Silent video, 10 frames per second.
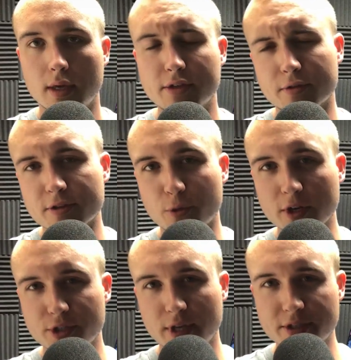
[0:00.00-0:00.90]
Hey, so this
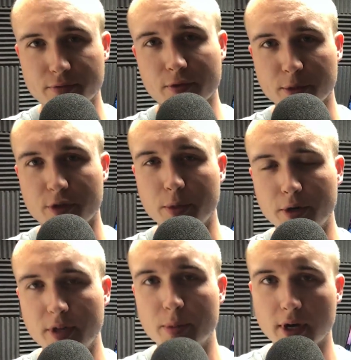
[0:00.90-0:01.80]
question isn't from the
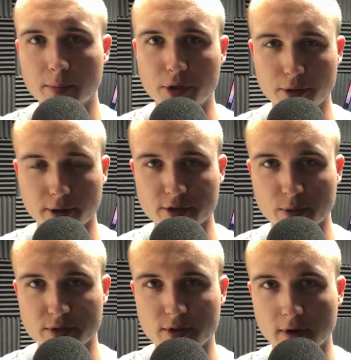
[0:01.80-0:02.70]
community, but I'm curious
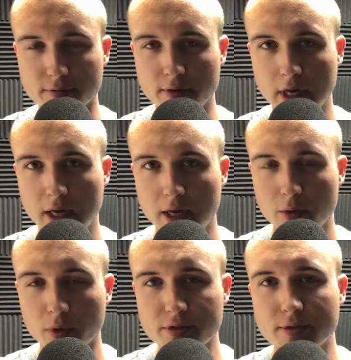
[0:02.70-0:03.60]
myself.
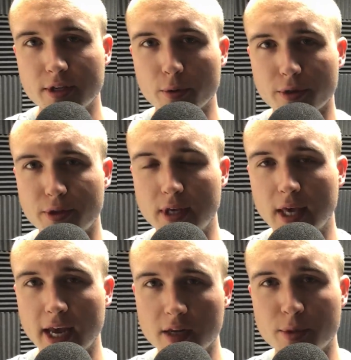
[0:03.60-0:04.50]
What's the deal with the
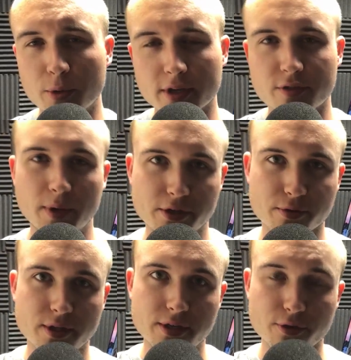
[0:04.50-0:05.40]
AWS
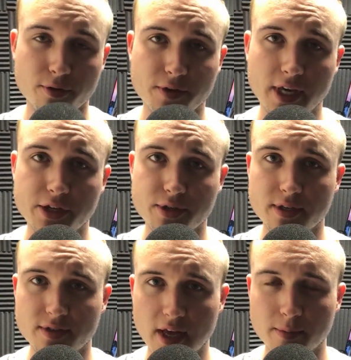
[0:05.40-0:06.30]
specialty certification
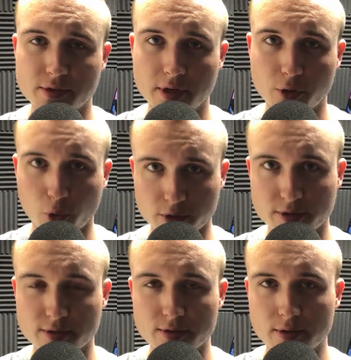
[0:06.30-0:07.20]
exams and
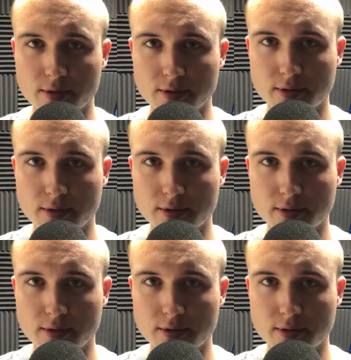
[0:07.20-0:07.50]
courses?